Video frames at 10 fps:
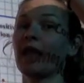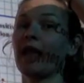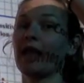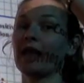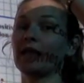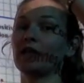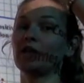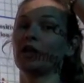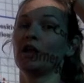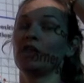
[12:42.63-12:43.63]

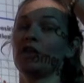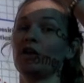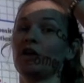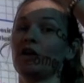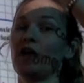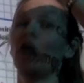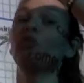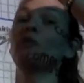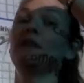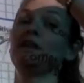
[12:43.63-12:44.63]
and the health
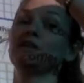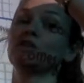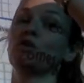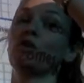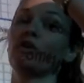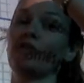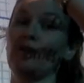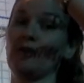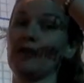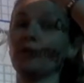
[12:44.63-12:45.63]
rating score that you
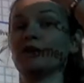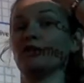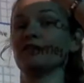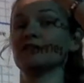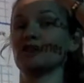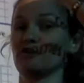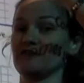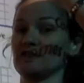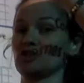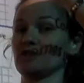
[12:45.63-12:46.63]
get when you visit your
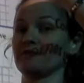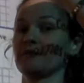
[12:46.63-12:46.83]
physician.